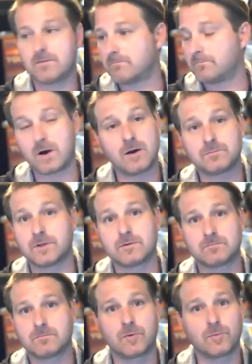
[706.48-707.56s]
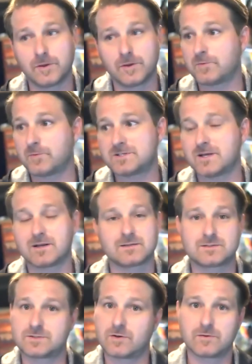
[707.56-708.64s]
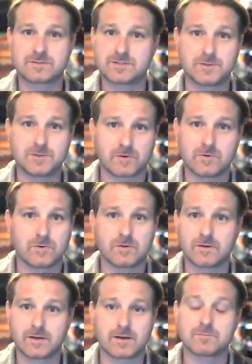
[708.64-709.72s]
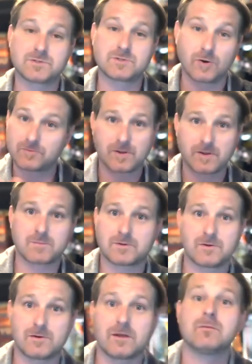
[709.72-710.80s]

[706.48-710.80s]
bomb, dude. I really appreciate it. So it's super cool, and I'm stoked for the opportunity.